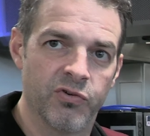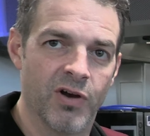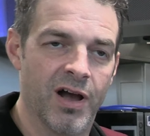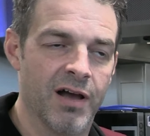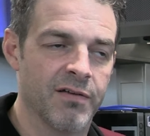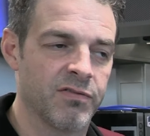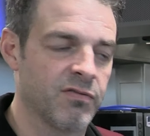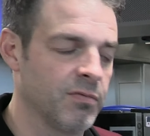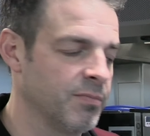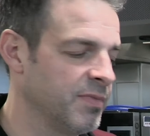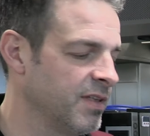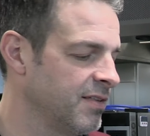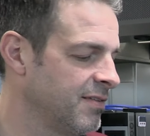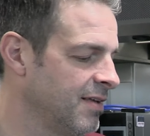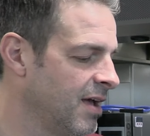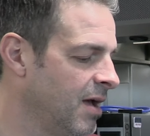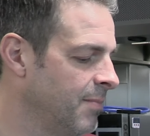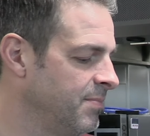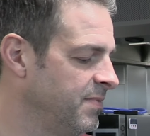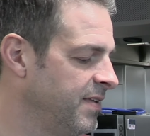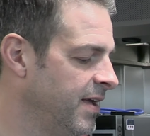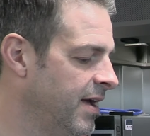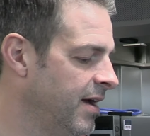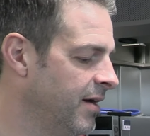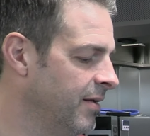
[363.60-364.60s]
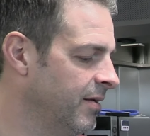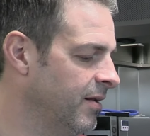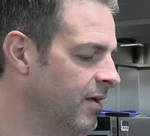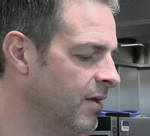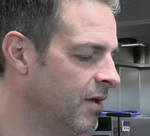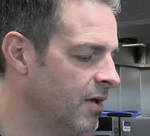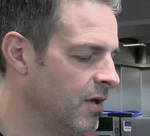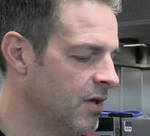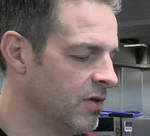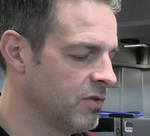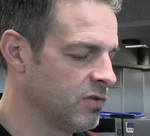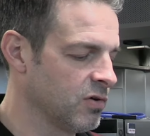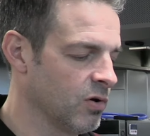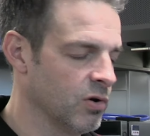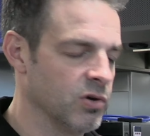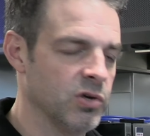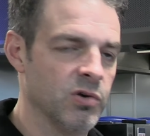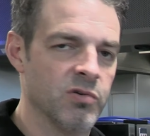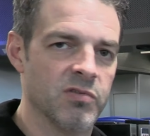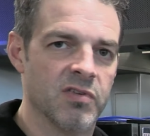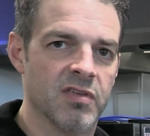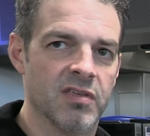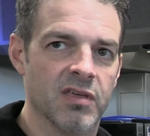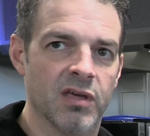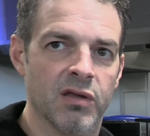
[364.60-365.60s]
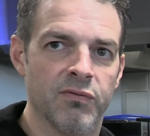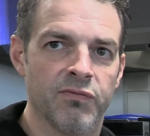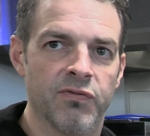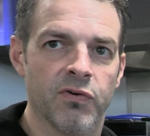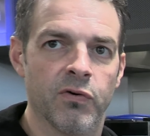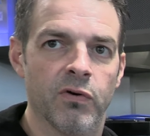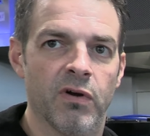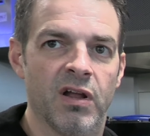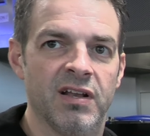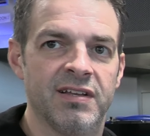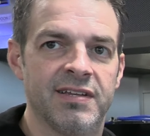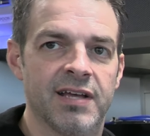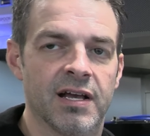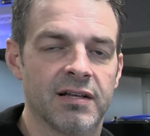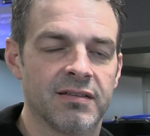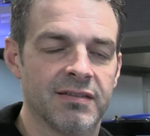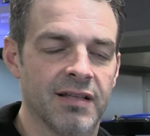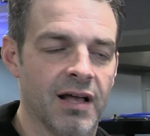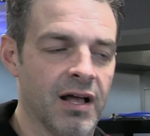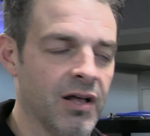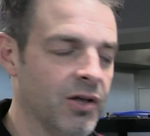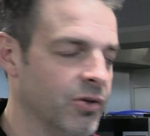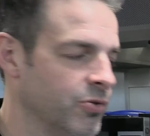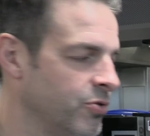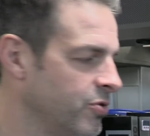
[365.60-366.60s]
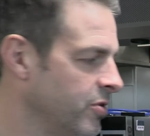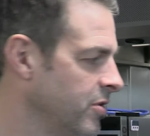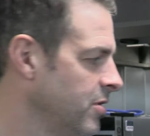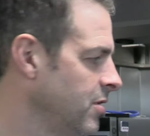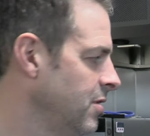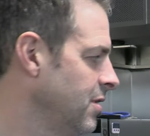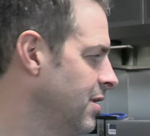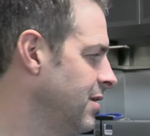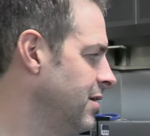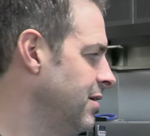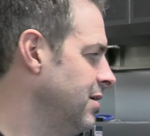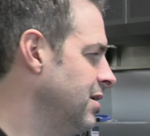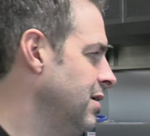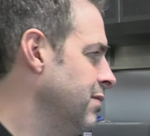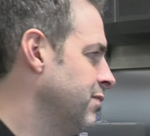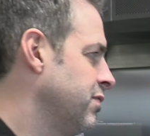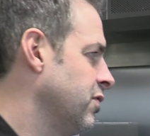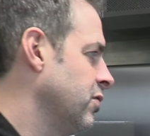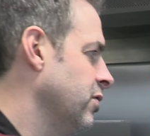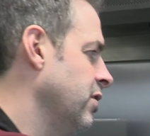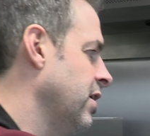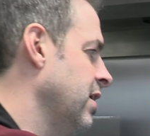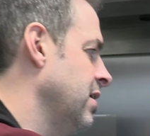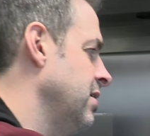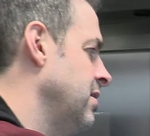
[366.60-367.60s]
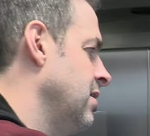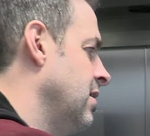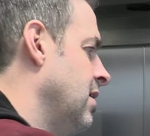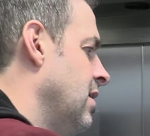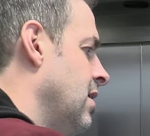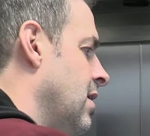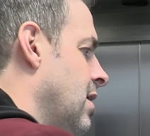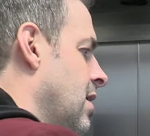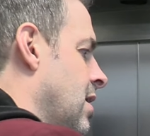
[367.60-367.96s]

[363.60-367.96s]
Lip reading: drives from the top down. So it uses infrared technology and an infrared